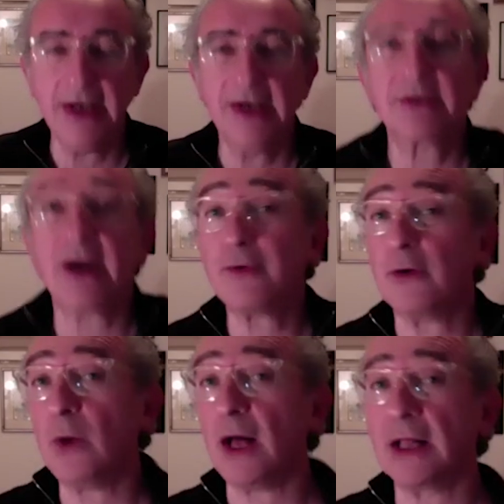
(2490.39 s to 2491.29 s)
So I
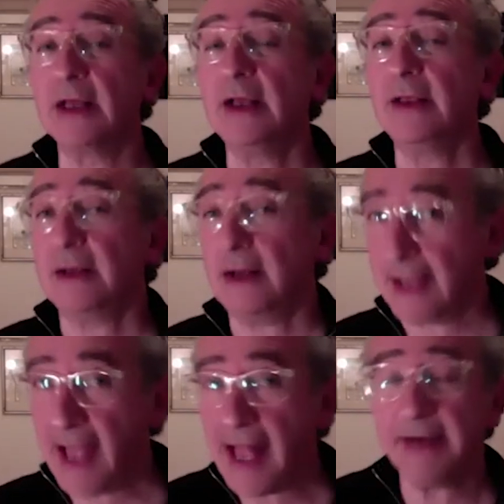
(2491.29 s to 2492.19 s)
thought, well,
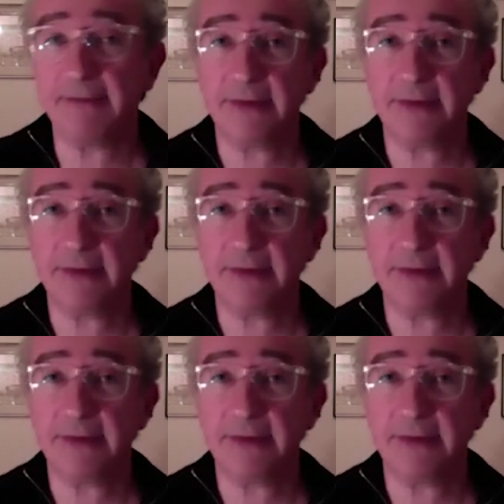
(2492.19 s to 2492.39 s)
again,